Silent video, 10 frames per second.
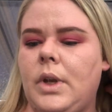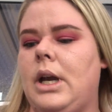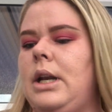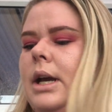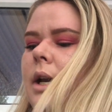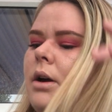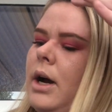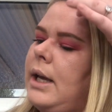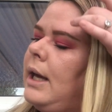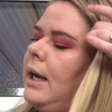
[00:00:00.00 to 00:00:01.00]
And then I
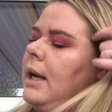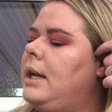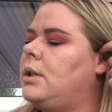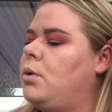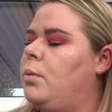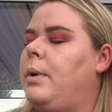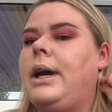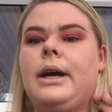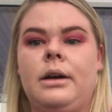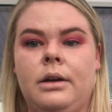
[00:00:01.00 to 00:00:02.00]
get a little
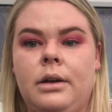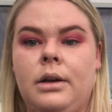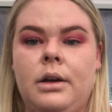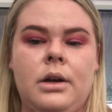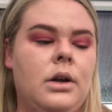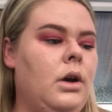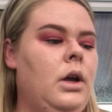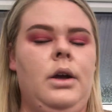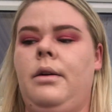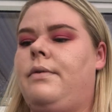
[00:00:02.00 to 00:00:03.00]
bit
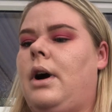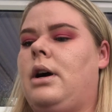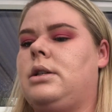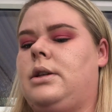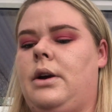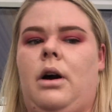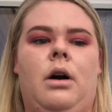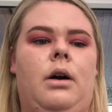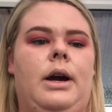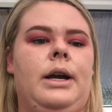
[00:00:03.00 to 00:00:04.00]
for under the
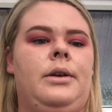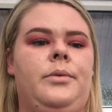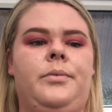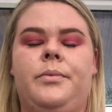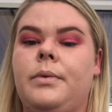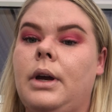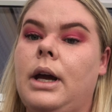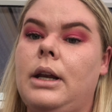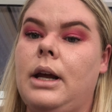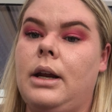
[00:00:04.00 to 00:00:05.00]
eye.
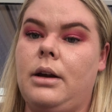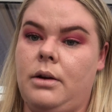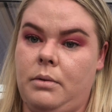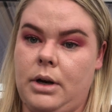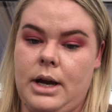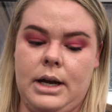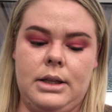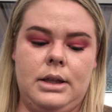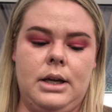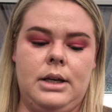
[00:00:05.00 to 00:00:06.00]
And then I'm going to
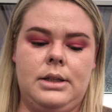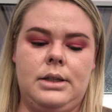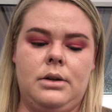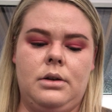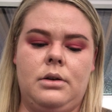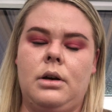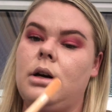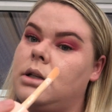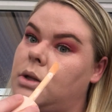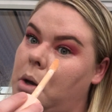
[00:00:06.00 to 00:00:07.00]
add this
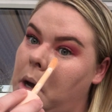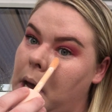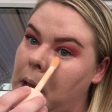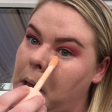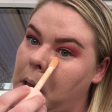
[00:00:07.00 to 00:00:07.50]
under the eye.